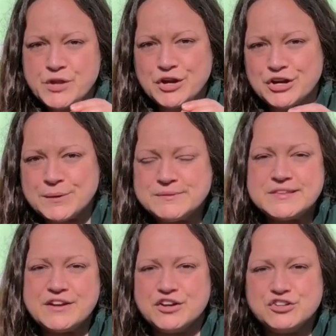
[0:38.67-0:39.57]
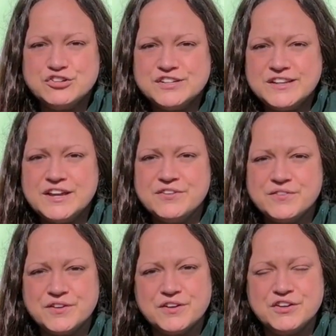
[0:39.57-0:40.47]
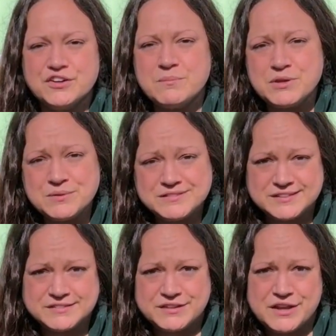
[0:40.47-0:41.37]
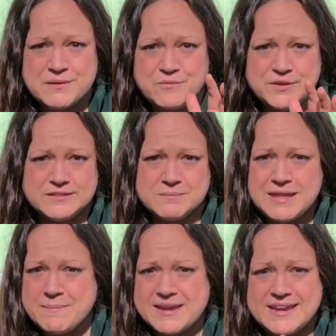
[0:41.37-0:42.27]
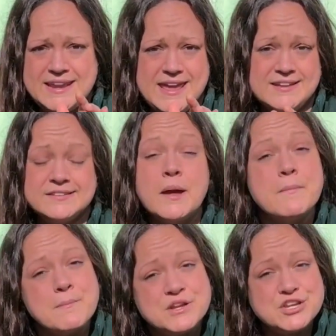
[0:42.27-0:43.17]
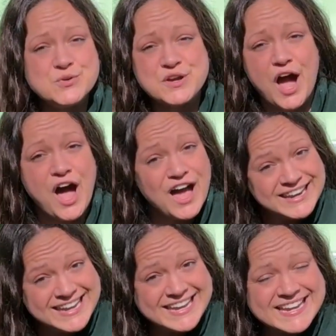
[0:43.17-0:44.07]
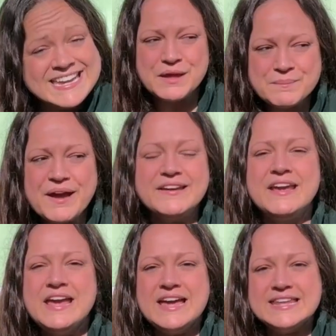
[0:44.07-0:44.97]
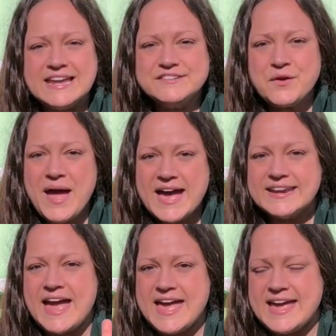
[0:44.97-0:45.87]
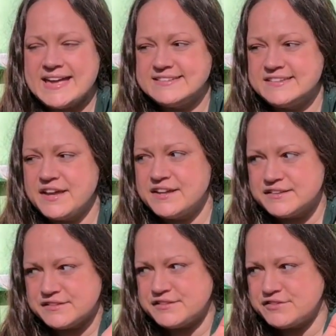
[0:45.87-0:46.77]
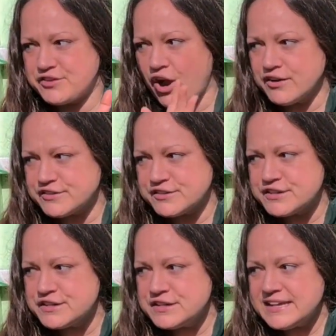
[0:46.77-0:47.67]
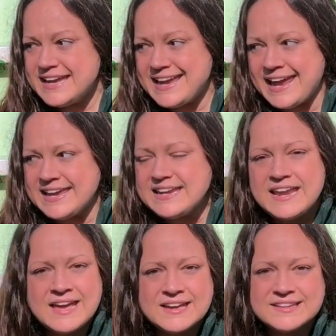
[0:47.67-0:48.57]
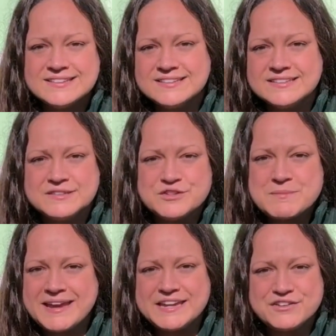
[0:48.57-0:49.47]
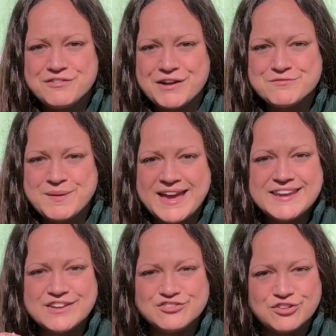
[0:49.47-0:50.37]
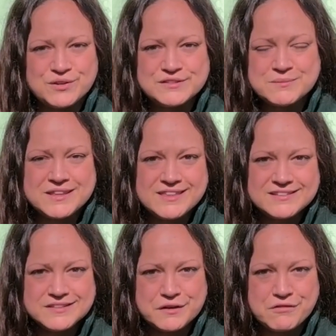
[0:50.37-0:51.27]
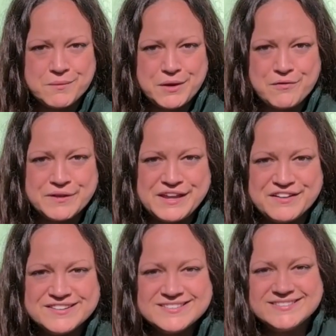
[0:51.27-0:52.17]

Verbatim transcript: herbs that are good for your immune system, with some lemon and some manuka honey. But let's go ahead and start in with my in-ground bed and show you some of the things that are growing over here.